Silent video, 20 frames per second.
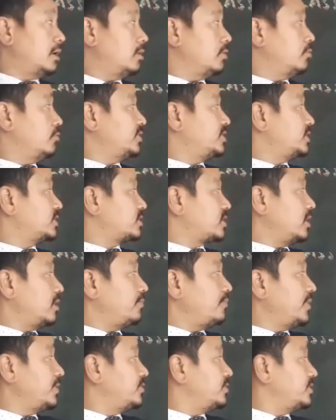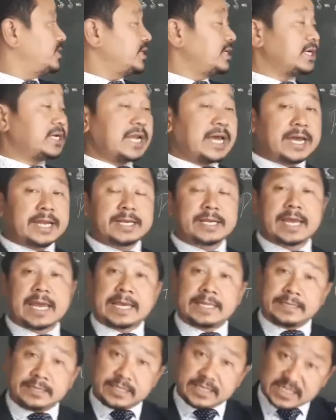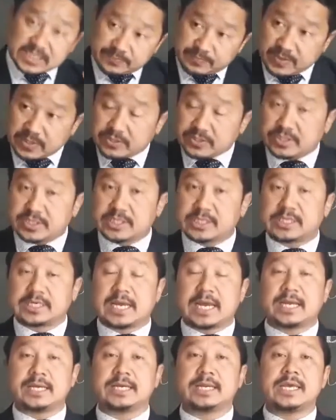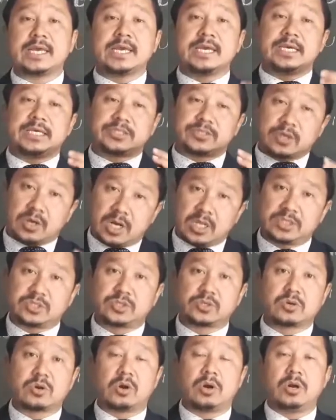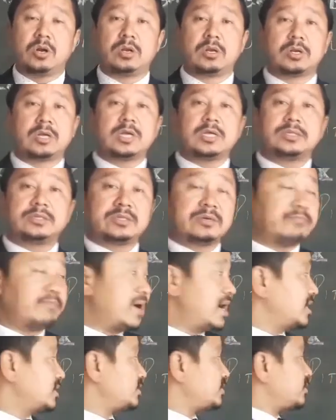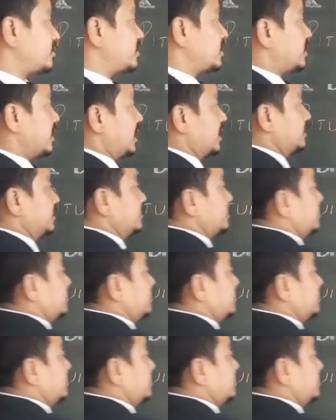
which is called pituitary gland, and this pituitary gland is also called the master gland.